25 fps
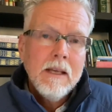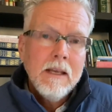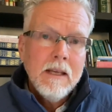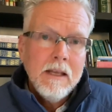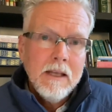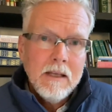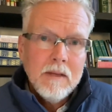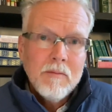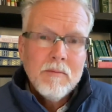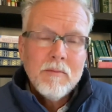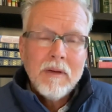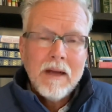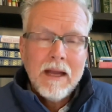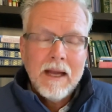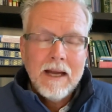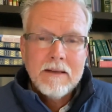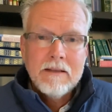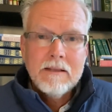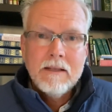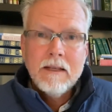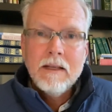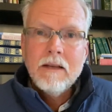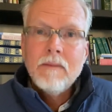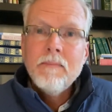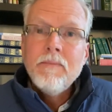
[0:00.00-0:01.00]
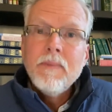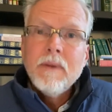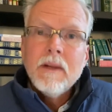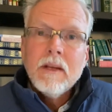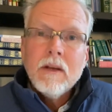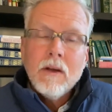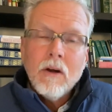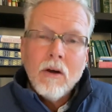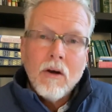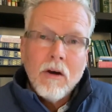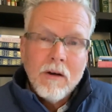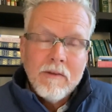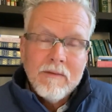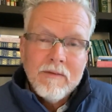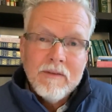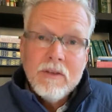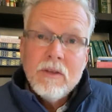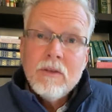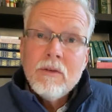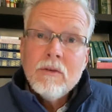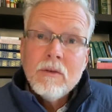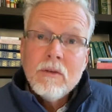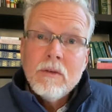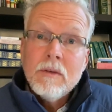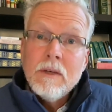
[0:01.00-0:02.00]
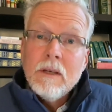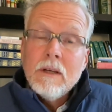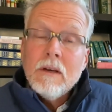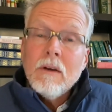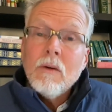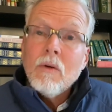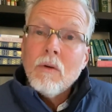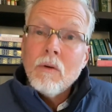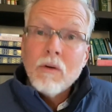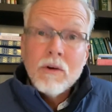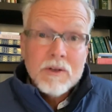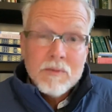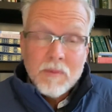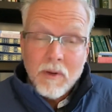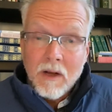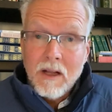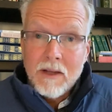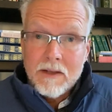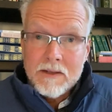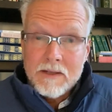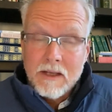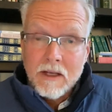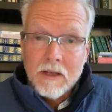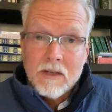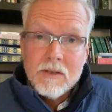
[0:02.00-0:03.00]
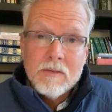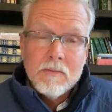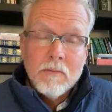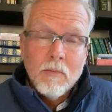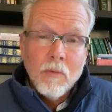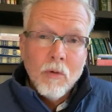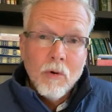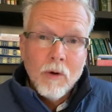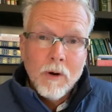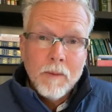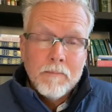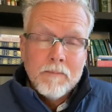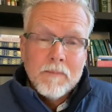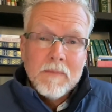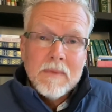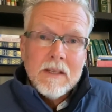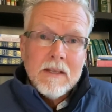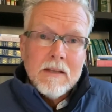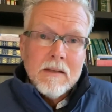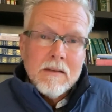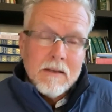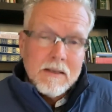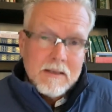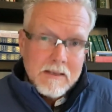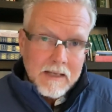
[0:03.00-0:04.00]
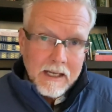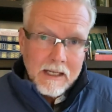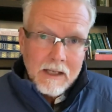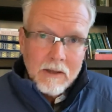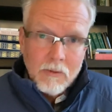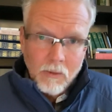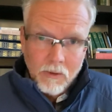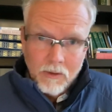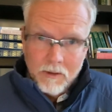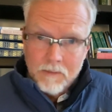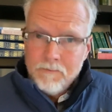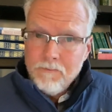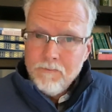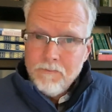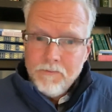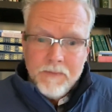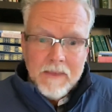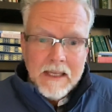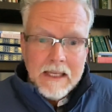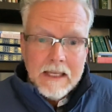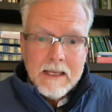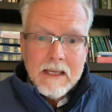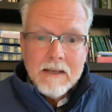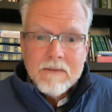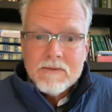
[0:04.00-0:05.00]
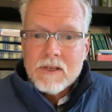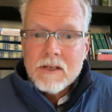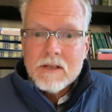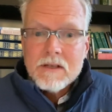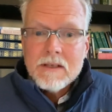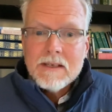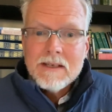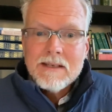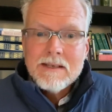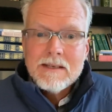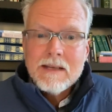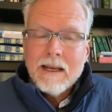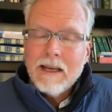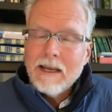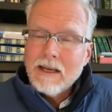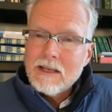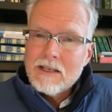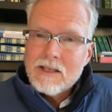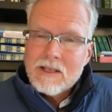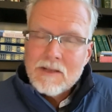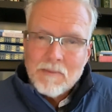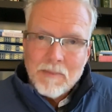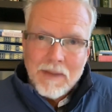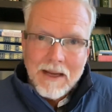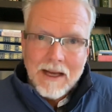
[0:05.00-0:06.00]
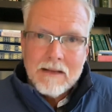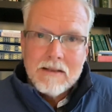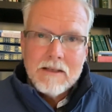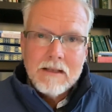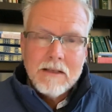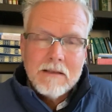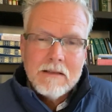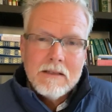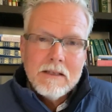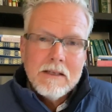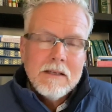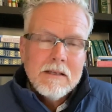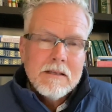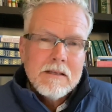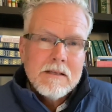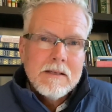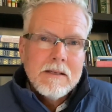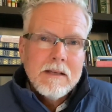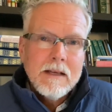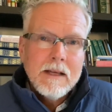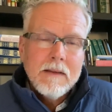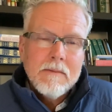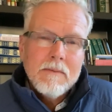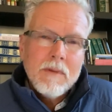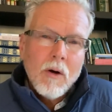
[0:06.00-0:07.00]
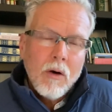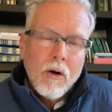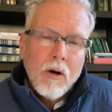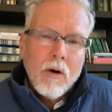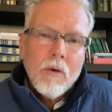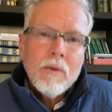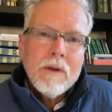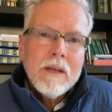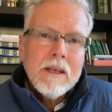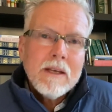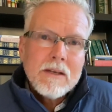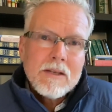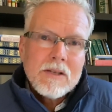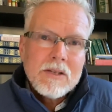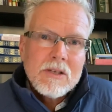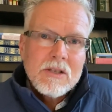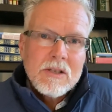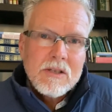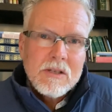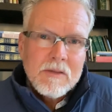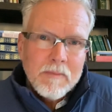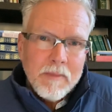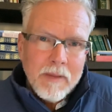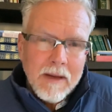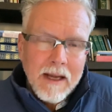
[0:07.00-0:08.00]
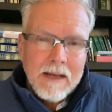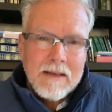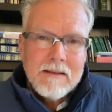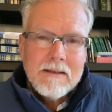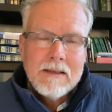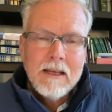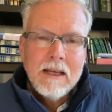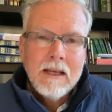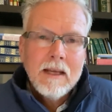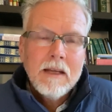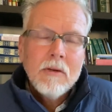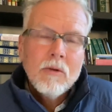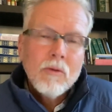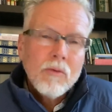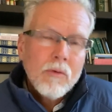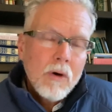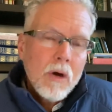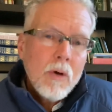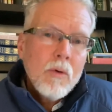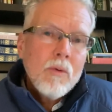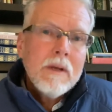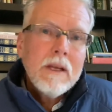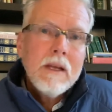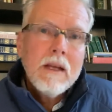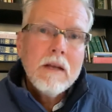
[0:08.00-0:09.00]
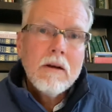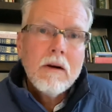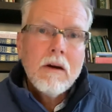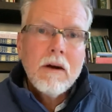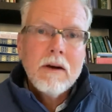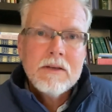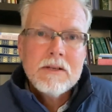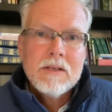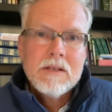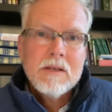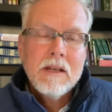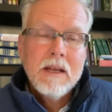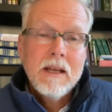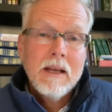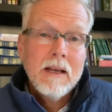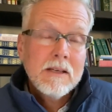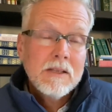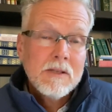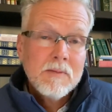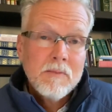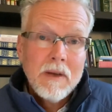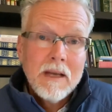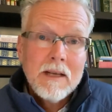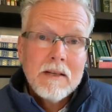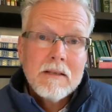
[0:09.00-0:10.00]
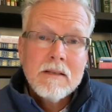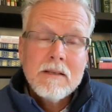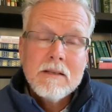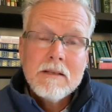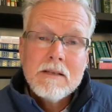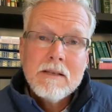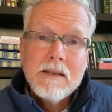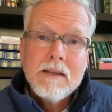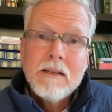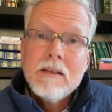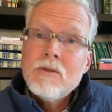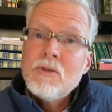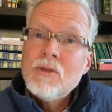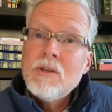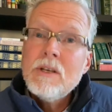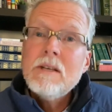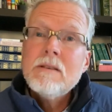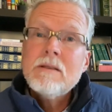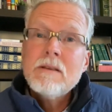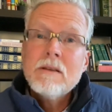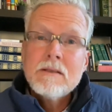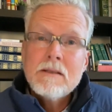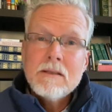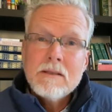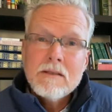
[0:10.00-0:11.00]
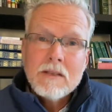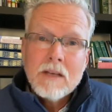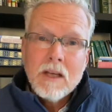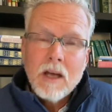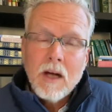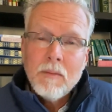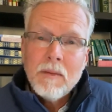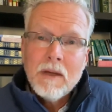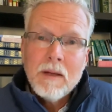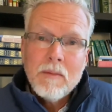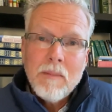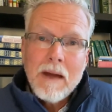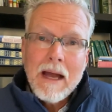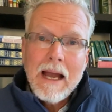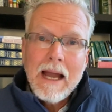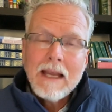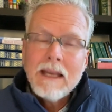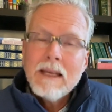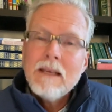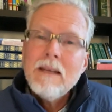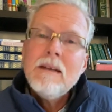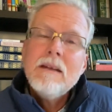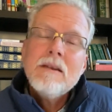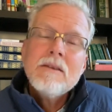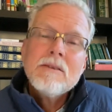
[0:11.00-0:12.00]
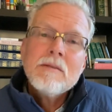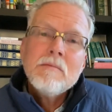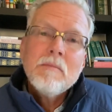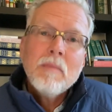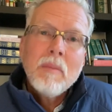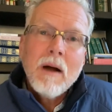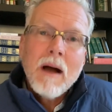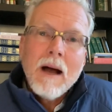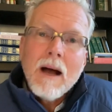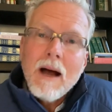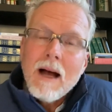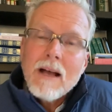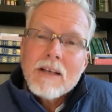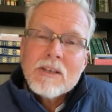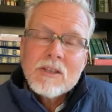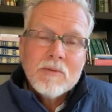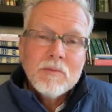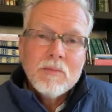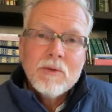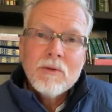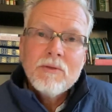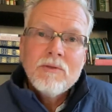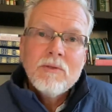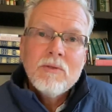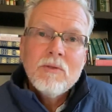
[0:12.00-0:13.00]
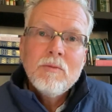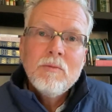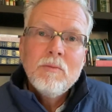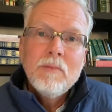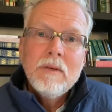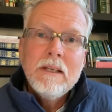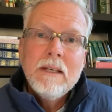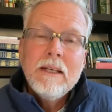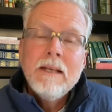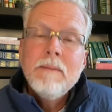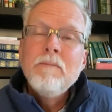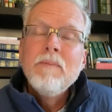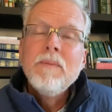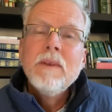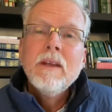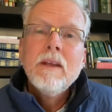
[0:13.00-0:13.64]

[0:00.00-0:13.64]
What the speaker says: impacting our view, or is politics more? The second word he gives us is expectant, is that are we expecting, growing in our expectancy that Jesus is coming back? It is impossible to be